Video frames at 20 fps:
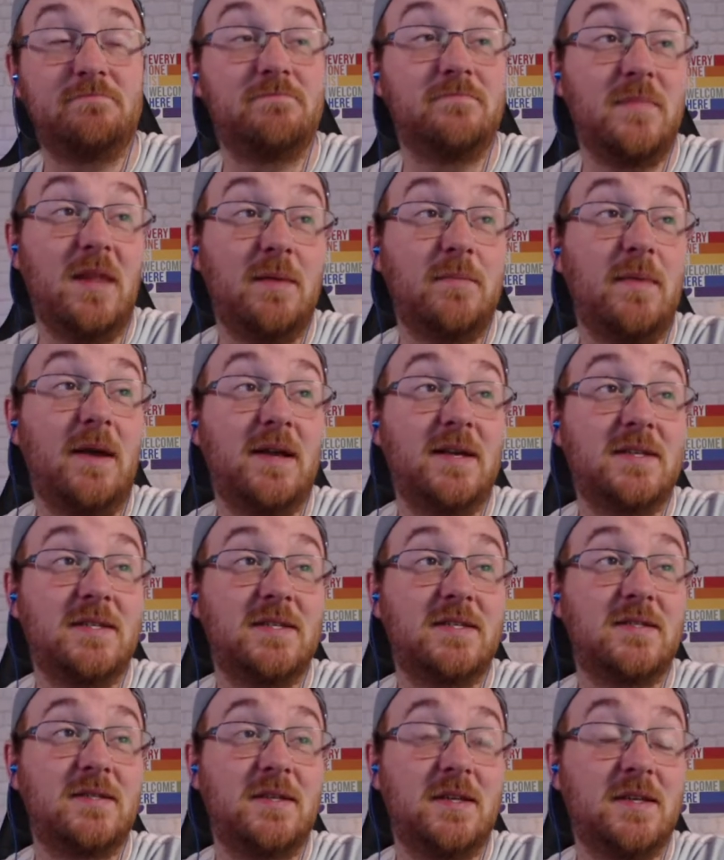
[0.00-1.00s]
It
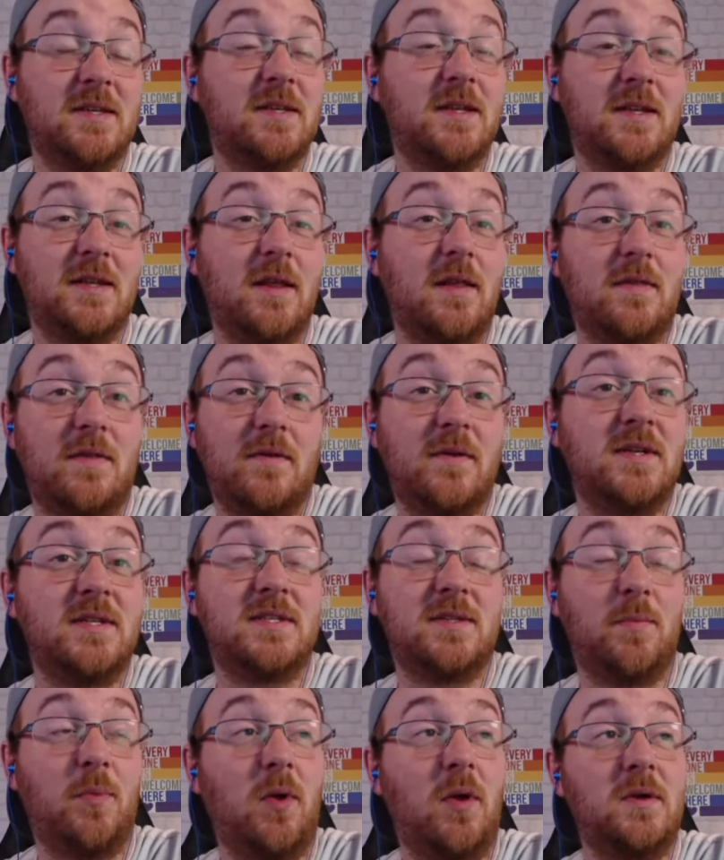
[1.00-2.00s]
makes there is a
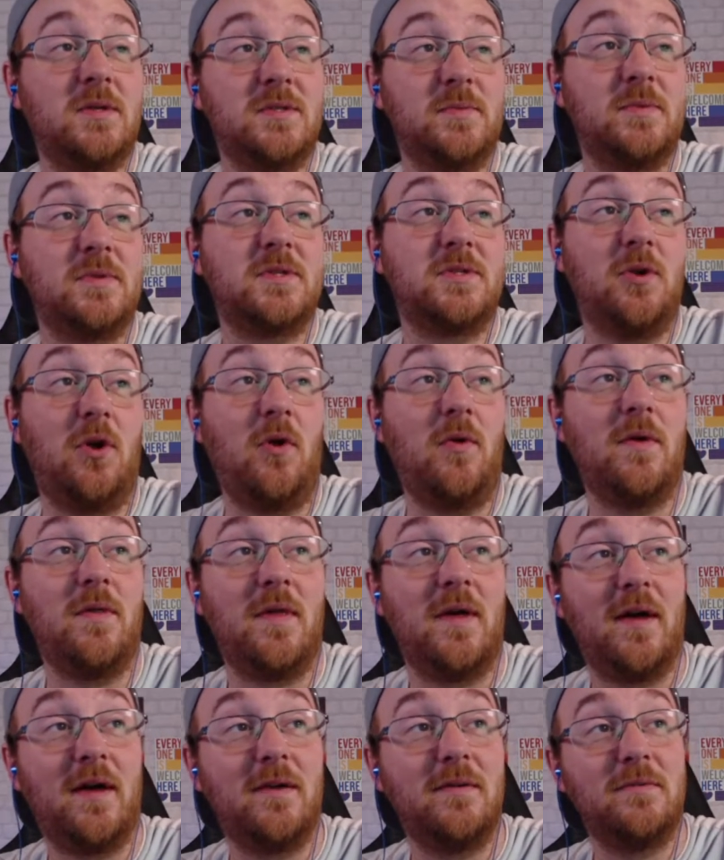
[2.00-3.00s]
plausible story
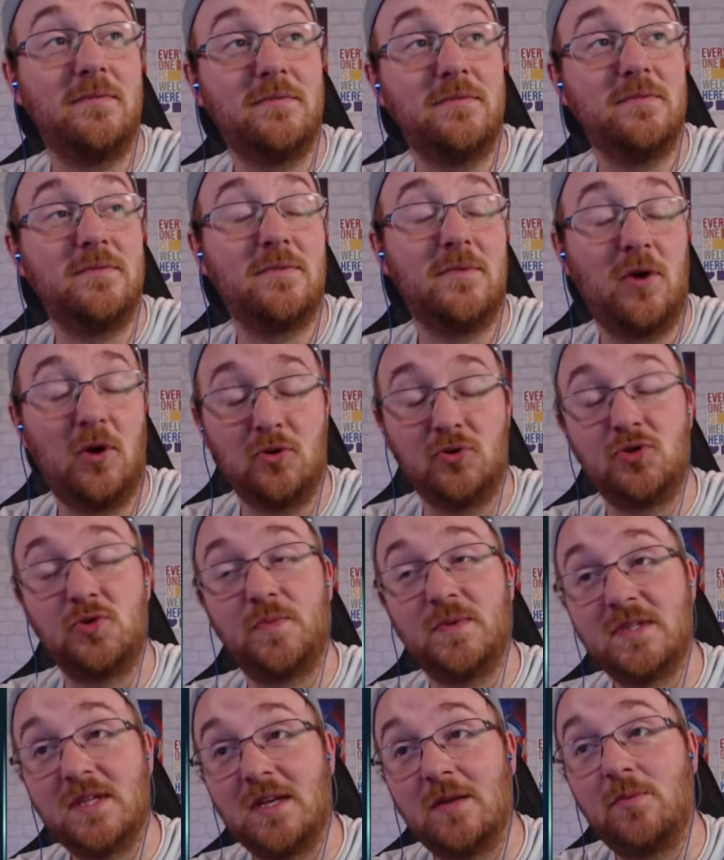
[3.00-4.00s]
there,
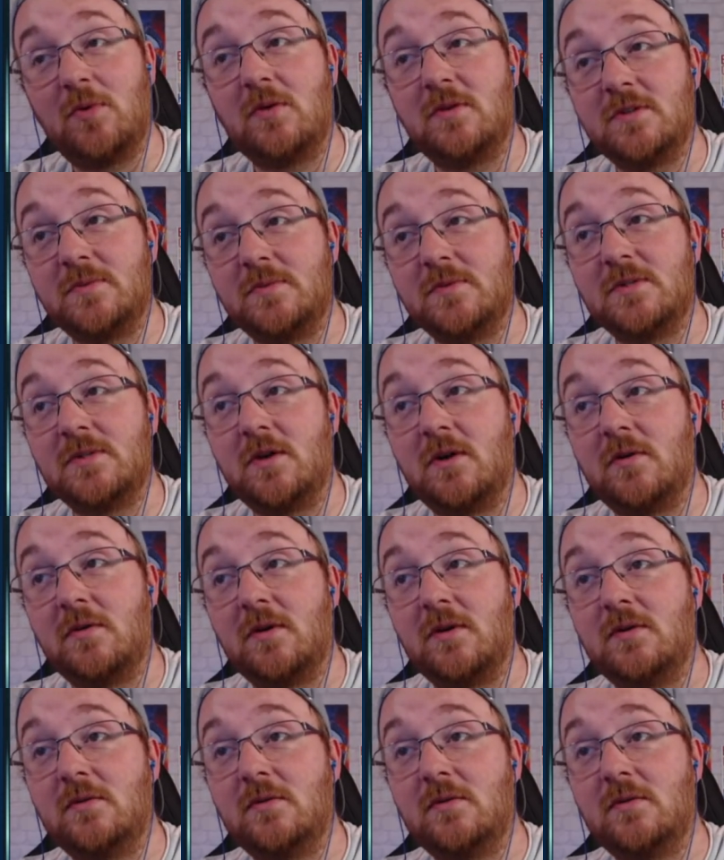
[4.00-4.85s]
100% a plausible story.